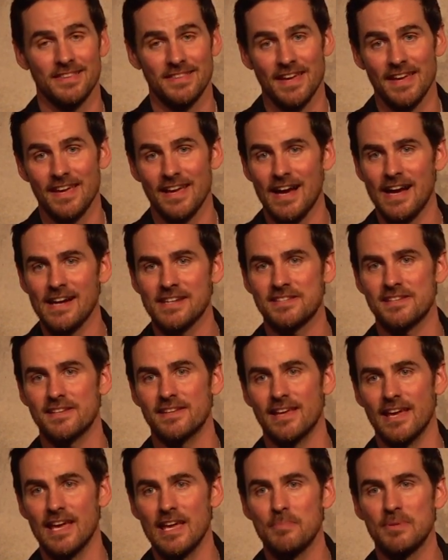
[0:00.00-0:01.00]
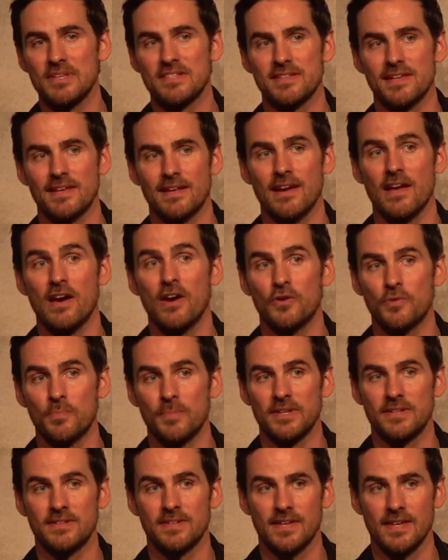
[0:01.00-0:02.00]
They actually, ABC allowed
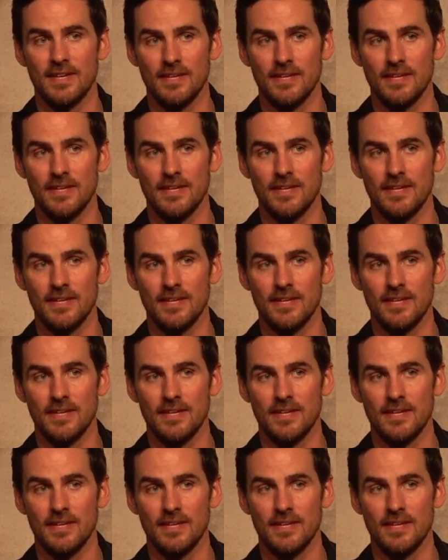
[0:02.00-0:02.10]
me to